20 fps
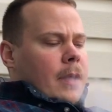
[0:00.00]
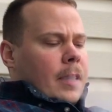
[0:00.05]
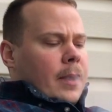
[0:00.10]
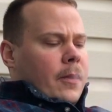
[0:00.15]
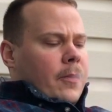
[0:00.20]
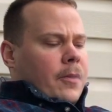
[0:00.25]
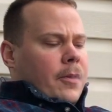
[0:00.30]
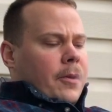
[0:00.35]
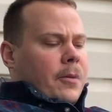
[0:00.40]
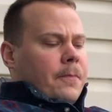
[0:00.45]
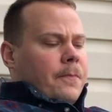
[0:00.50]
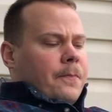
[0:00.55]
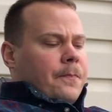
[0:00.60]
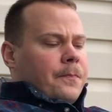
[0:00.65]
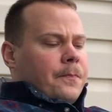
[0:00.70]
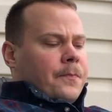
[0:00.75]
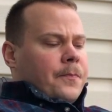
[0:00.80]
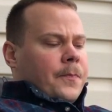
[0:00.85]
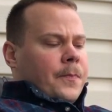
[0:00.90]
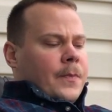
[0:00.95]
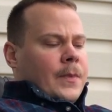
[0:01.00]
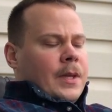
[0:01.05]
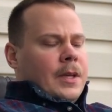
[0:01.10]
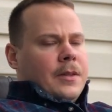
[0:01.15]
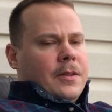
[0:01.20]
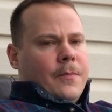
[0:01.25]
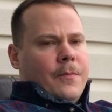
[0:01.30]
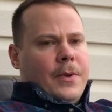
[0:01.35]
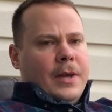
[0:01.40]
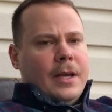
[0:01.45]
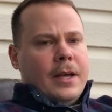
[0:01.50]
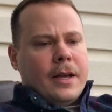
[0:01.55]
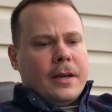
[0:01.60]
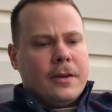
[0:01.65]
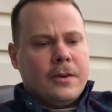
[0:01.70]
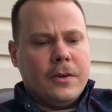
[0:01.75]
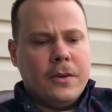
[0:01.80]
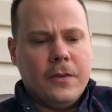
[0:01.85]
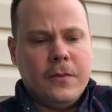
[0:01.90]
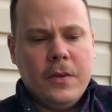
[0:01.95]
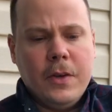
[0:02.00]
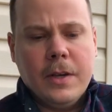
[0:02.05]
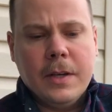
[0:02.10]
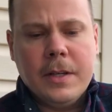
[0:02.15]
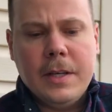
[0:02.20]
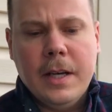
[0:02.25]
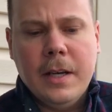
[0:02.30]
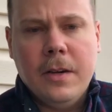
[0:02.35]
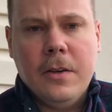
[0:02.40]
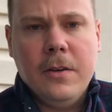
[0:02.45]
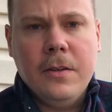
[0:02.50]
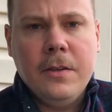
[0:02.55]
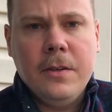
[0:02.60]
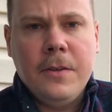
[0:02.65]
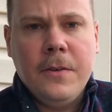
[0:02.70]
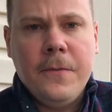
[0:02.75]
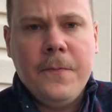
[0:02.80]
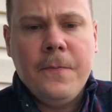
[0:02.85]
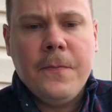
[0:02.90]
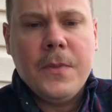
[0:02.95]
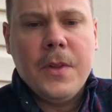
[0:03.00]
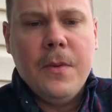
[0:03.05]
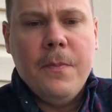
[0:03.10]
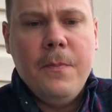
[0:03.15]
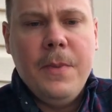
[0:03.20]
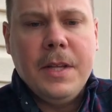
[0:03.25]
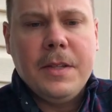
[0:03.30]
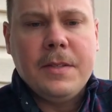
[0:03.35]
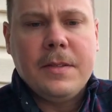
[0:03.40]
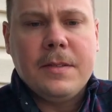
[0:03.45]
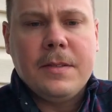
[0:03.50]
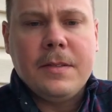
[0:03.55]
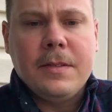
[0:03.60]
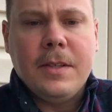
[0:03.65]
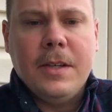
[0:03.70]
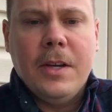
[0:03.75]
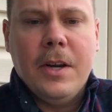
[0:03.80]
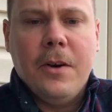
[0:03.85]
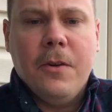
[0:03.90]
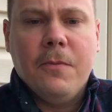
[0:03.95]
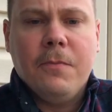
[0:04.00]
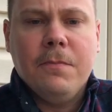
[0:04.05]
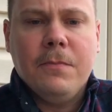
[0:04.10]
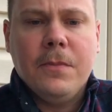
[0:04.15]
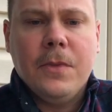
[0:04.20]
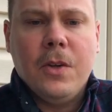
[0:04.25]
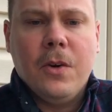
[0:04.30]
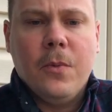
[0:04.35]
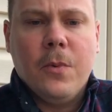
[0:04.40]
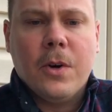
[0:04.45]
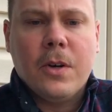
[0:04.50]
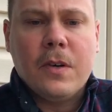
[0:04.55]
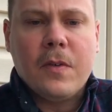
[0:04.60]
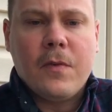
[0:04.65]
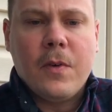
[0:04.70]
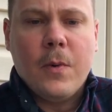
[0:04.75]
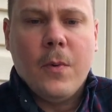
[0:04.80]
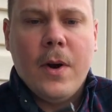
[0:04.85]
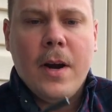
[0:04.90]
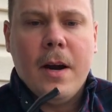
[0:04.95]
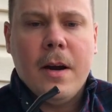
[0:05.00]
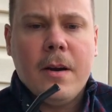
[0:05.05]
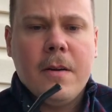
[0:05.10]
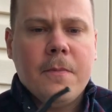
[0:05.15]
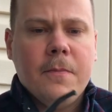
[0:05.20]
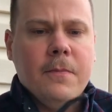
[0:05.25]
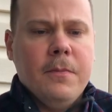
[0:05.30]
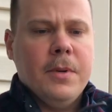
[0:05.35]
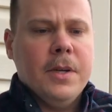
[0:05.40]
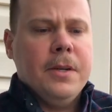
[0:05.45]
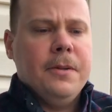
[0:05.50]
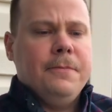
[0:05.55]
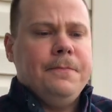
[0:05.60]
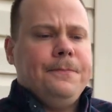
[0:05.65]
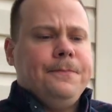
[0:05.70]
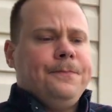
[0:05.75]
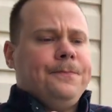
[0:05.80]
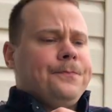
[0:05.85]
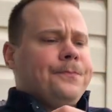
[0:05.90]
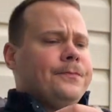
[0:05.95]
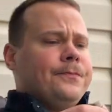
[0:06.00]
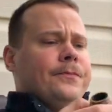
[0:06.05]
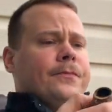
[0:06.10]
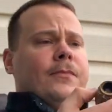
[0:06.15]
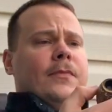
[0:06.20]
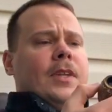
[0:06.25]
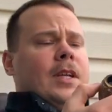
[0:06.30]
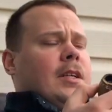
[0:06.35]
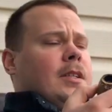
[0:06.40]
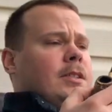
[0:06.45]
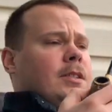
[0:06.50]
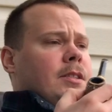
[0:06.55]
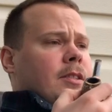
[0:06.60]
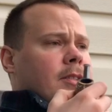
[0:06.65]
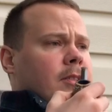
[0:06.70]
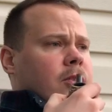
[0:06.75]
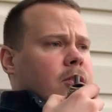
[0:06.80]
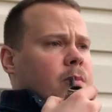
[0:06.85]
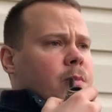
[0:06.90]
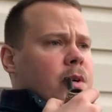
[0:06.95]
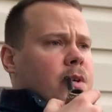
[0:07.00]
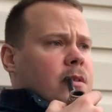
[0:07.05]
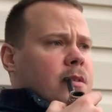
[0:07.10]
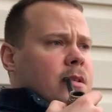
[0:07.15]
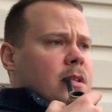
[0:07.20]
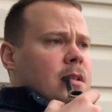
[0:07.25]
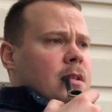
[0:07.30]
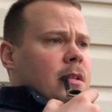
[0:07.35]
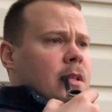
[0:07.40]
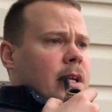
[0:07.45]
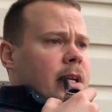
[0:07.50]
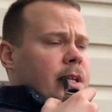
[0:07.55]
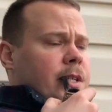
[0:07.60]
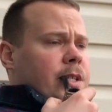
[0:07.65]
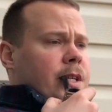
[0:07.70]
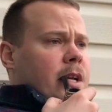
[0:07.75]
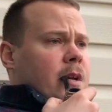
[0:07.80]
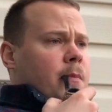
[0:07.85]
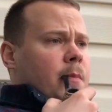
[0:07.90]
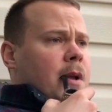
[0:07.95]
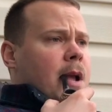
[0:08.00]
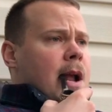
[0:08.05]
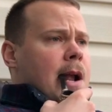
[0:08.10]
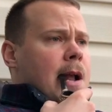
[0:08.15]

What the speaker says: I know the bit, I don't know if you can tell, the bit's a little worse for wear, but she still smokes like a champ.